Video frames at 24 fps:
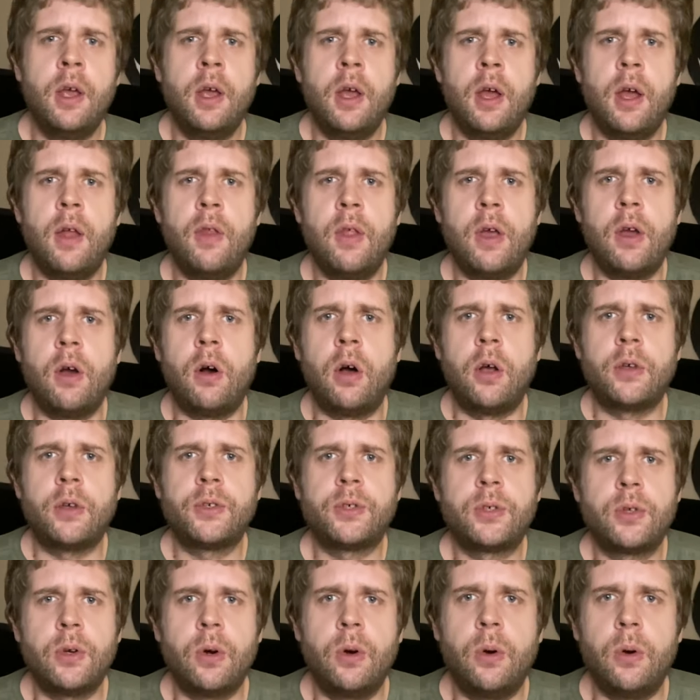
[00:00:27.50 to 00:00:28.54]
And they
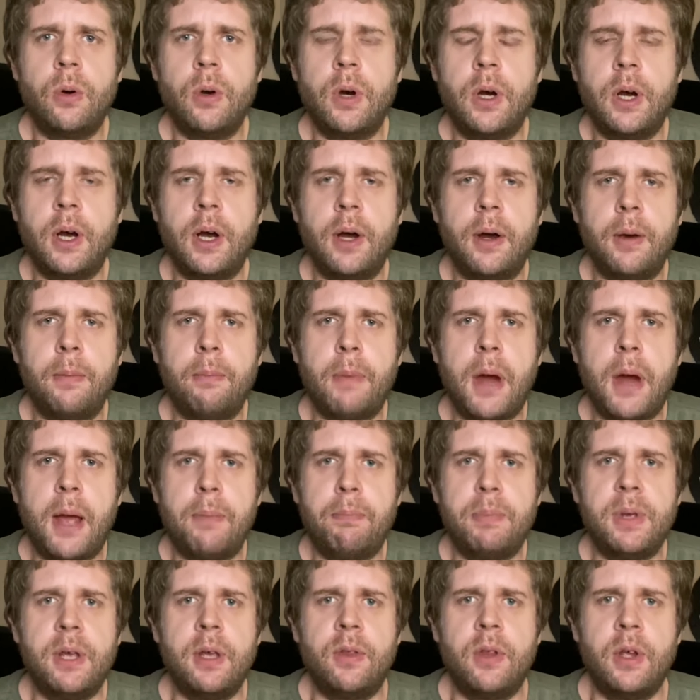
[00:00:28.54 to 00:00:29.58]
also might
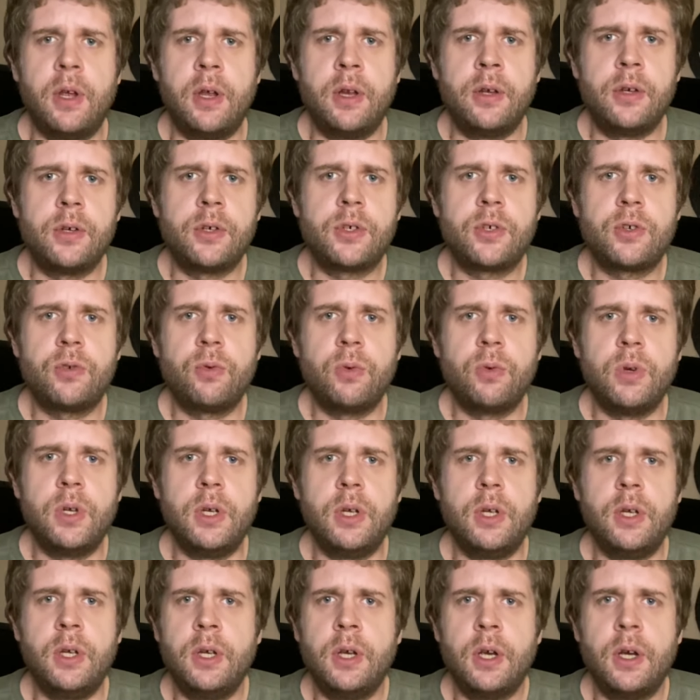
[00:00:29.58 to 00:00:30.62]
be in the
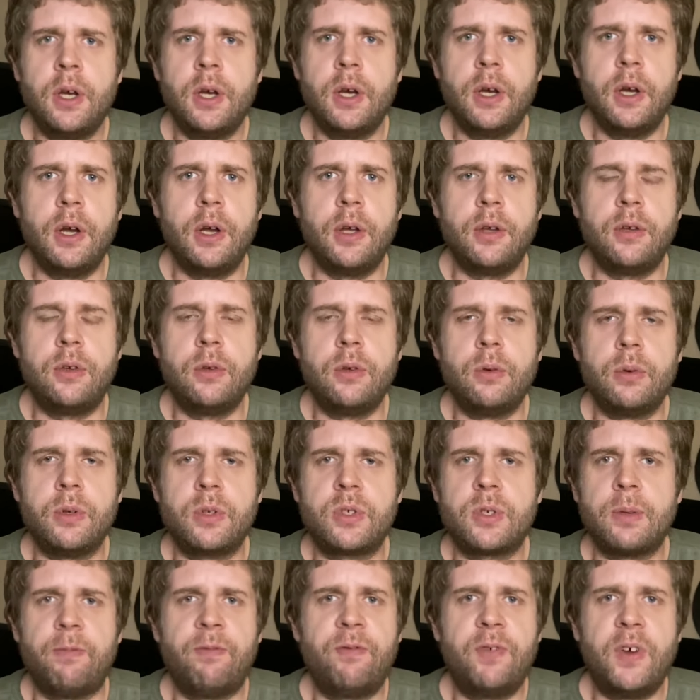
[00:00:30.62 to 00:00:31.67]
industry doing
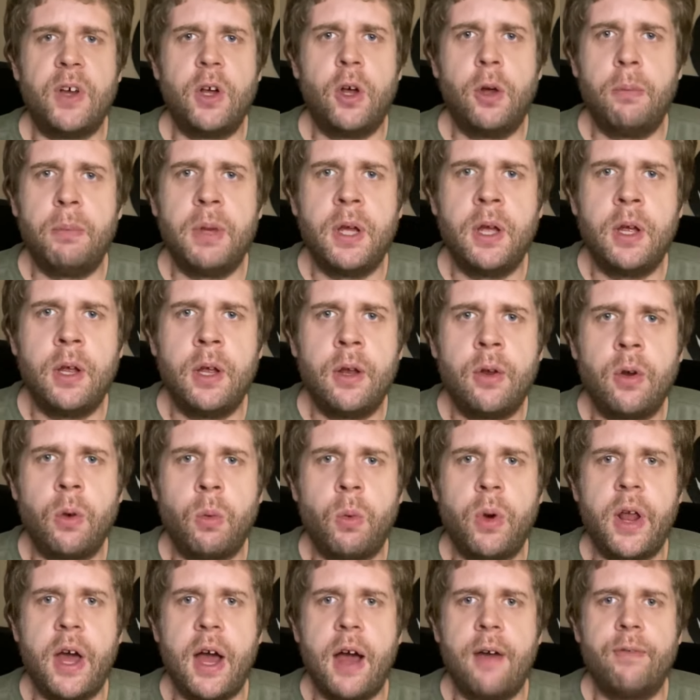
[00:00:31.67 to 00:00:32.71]
some filming or
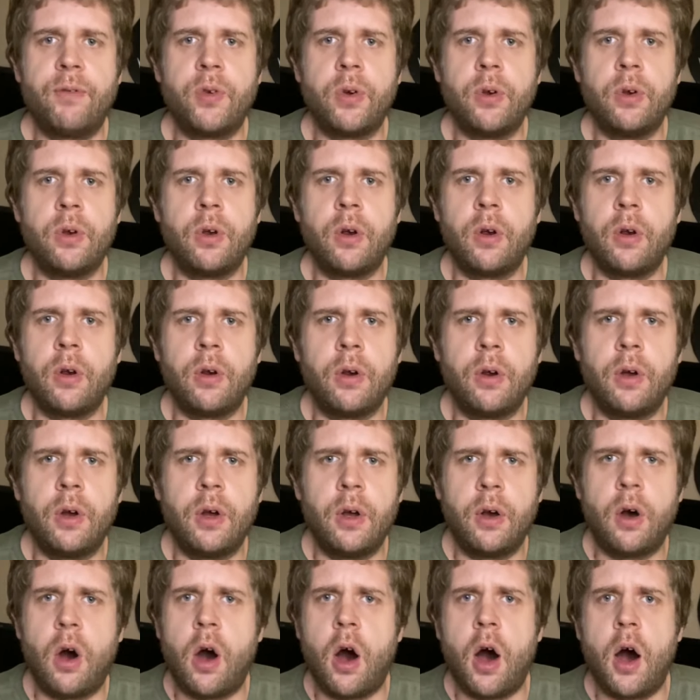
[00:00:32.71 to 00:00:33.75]
whatever,
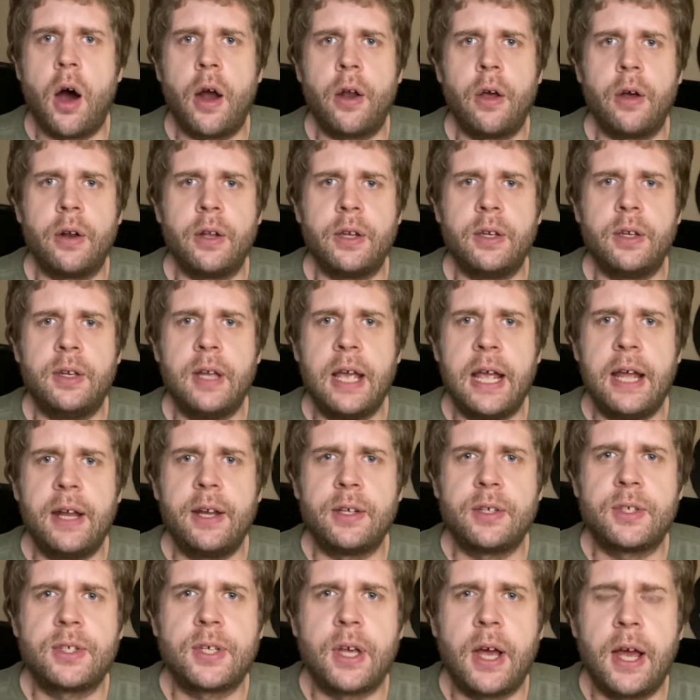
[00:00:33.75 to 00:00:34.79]
or hot on a
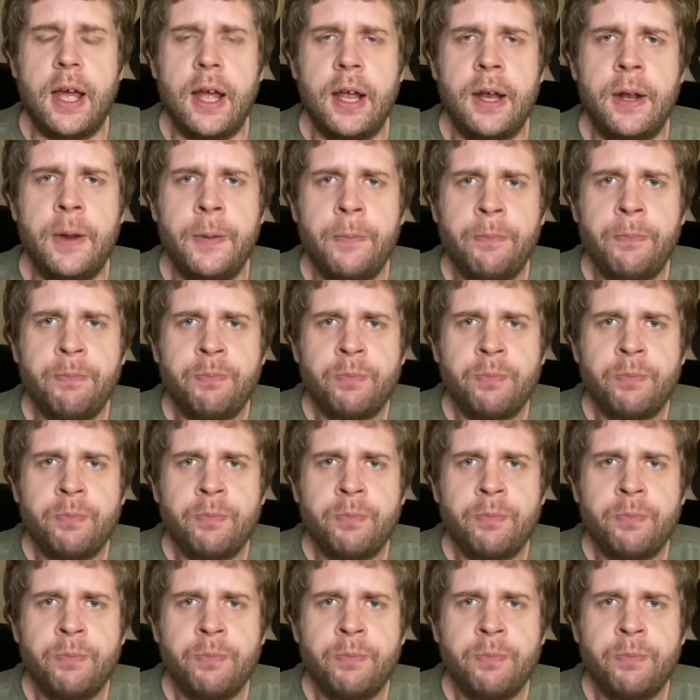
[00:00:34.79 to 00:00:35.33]
dating site.